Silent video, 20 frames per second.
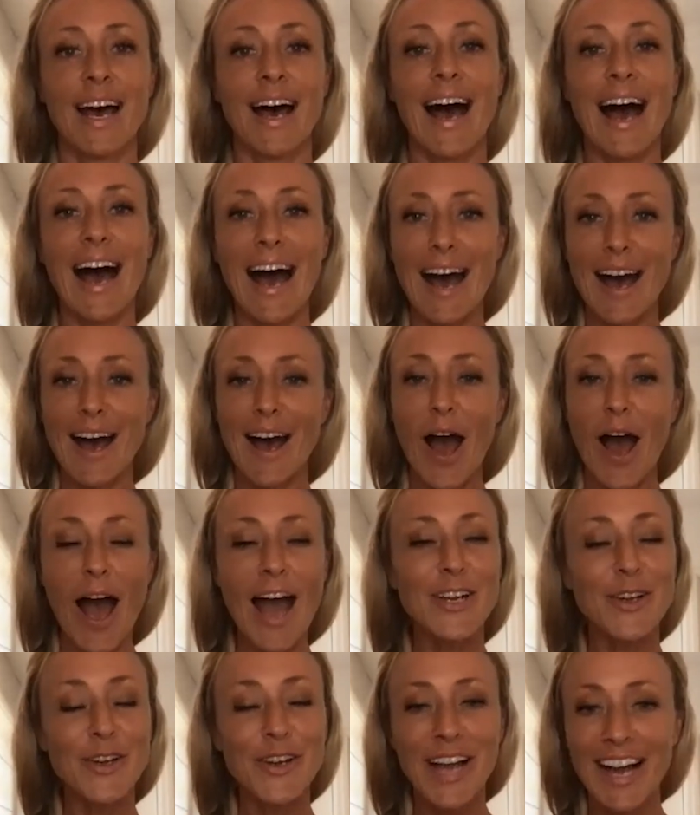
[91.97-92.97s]
I
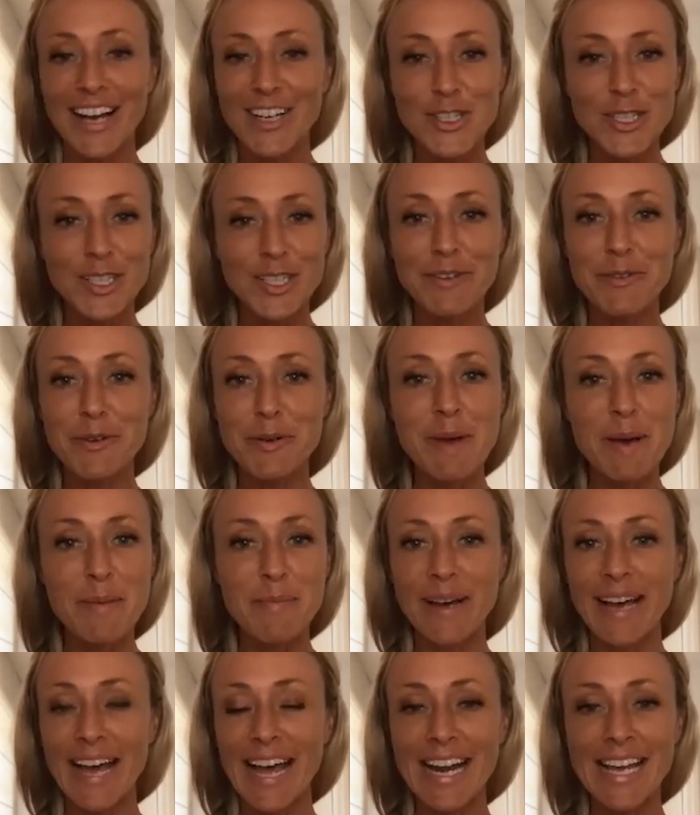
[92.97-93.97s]
don't actually
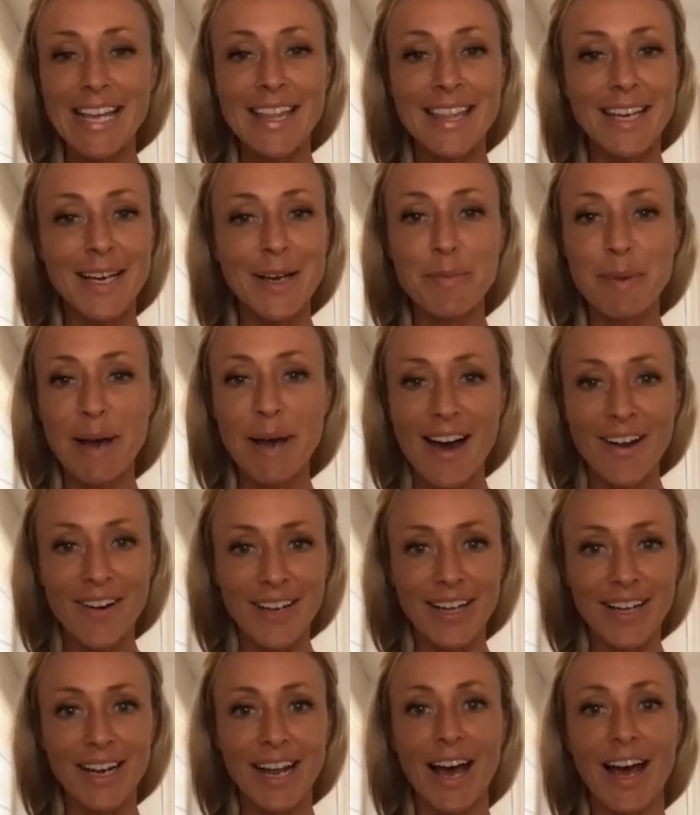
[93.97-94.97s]
remember anything about
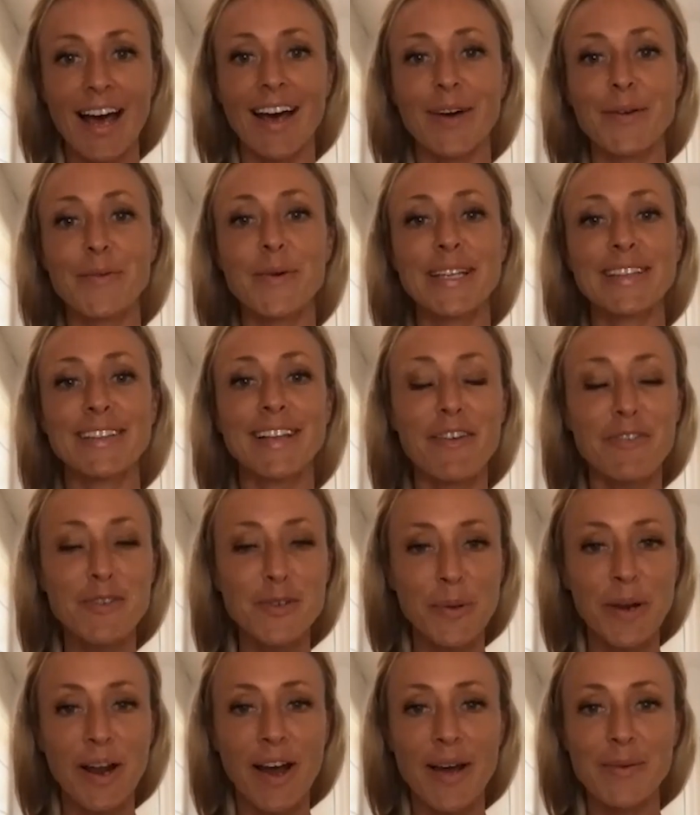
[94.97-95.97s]
it. We left
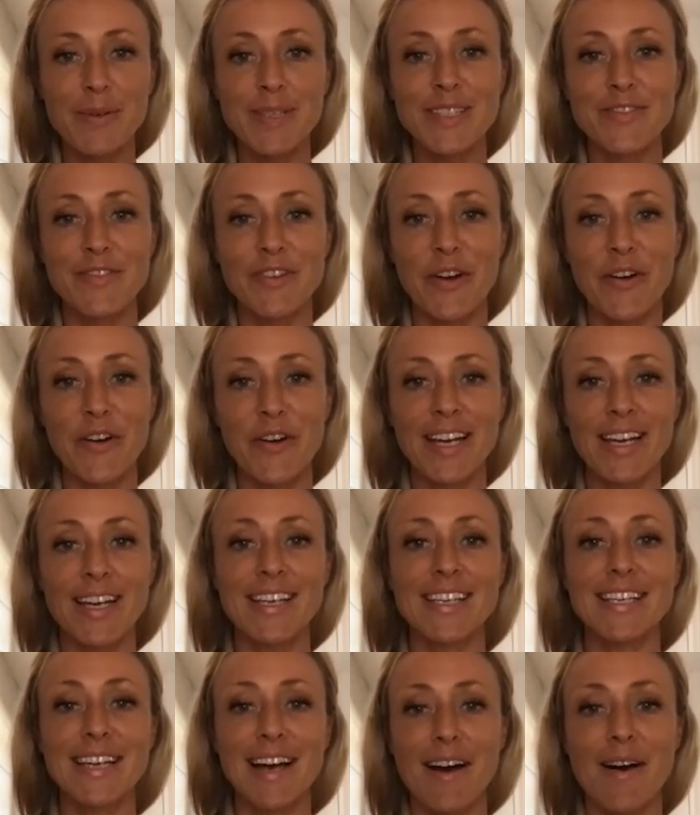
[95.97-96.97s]
when I was very
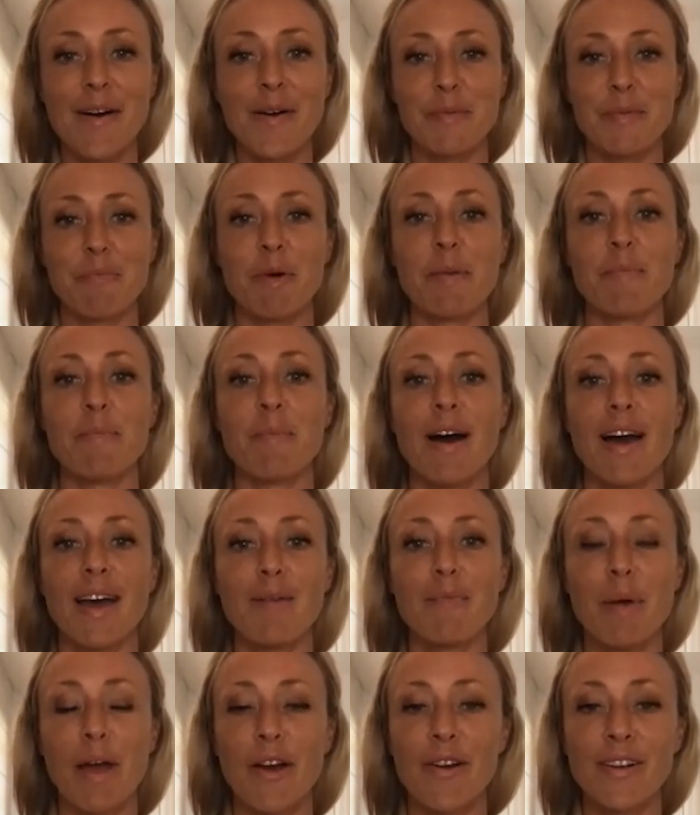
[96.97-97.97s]
young, but my
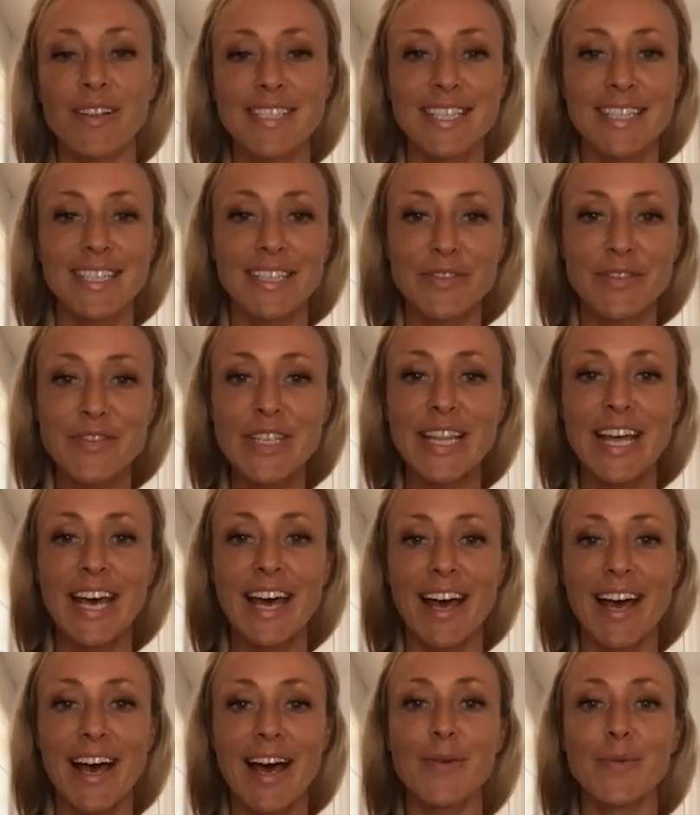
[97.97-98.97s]
parents lived
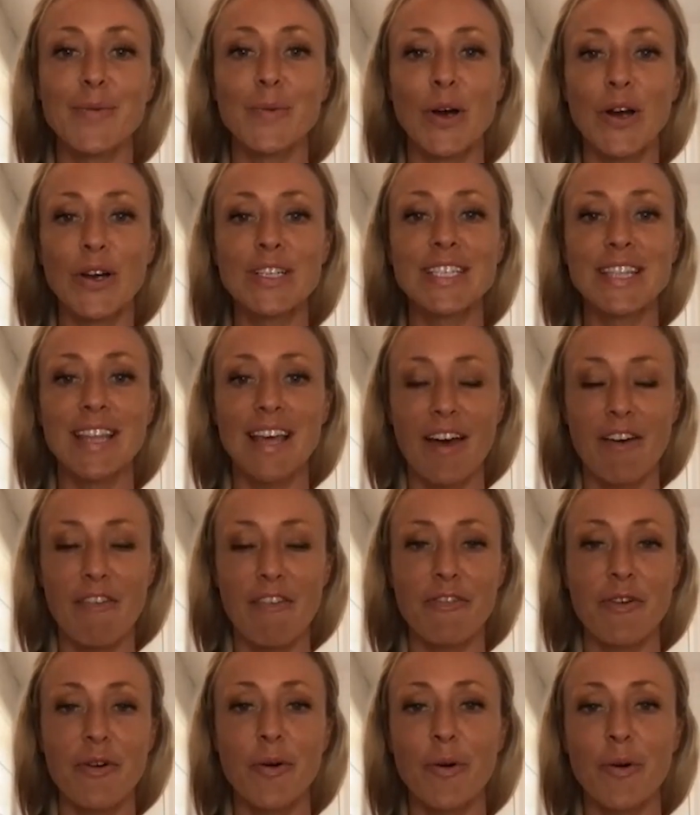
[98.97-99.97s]
there and worked there
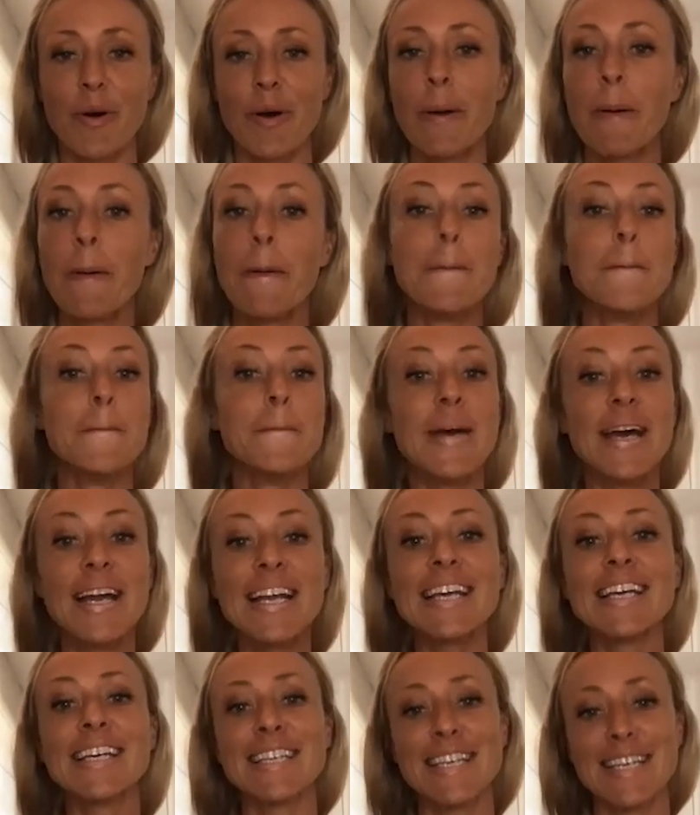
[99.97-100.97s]
for
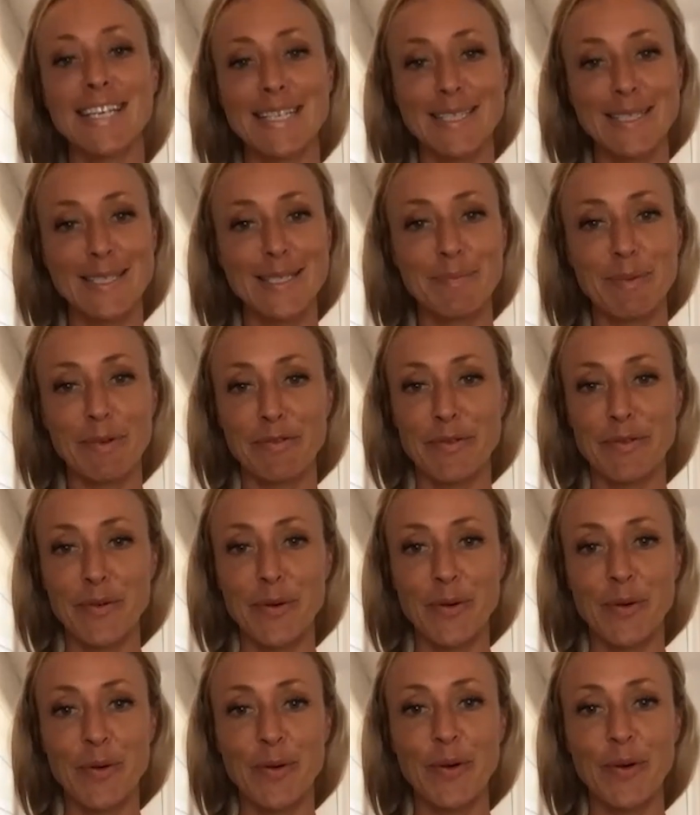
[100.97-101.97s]
many years
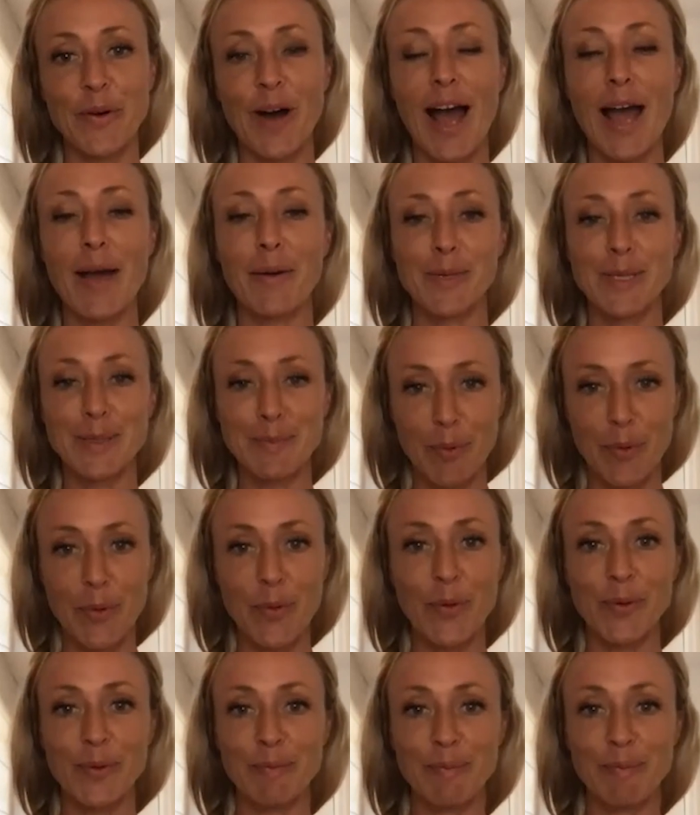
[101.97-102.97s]
before I was
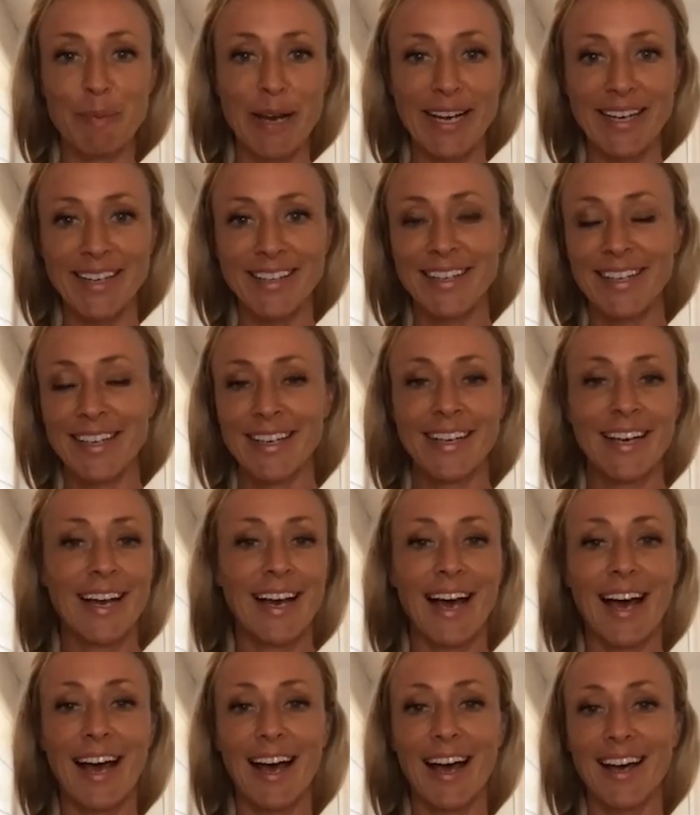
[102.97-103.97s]
born. But
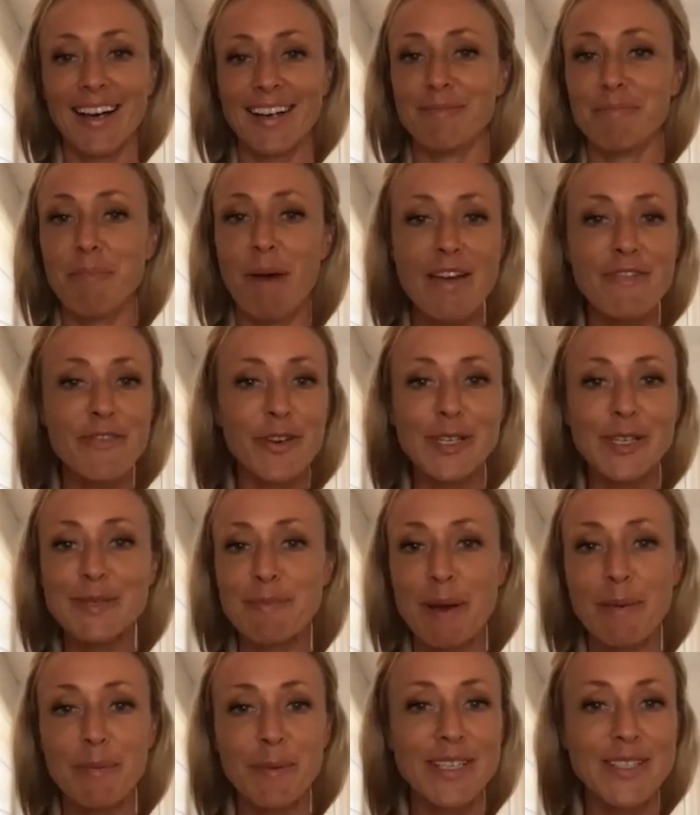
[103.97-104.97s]
my first
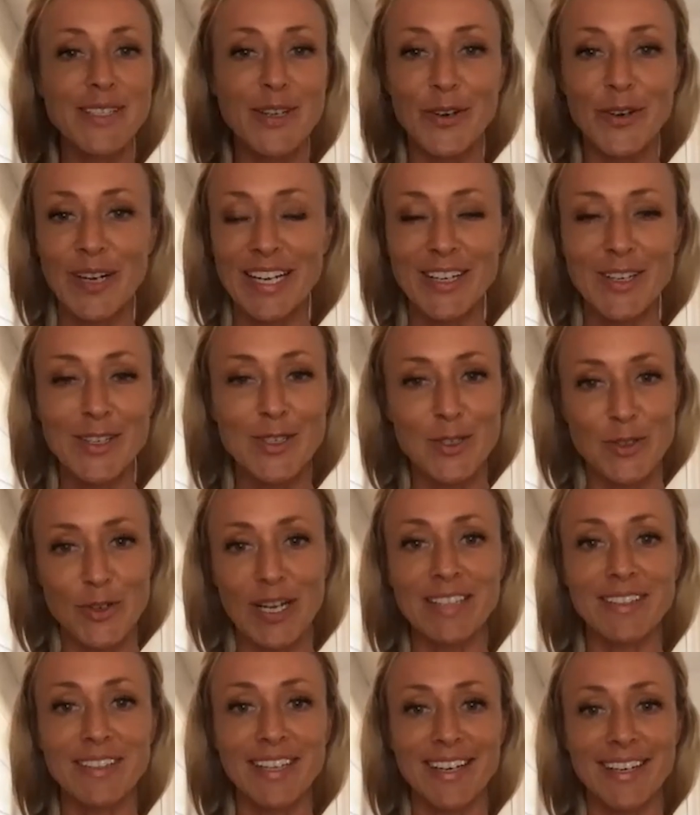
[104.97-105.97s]
memories are in
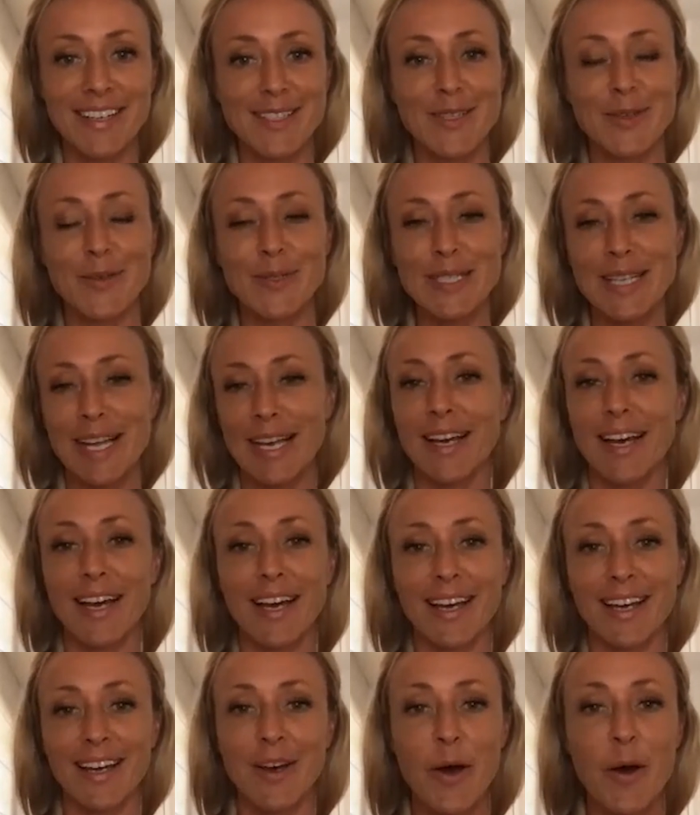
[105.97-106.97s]
Australia, so it's like a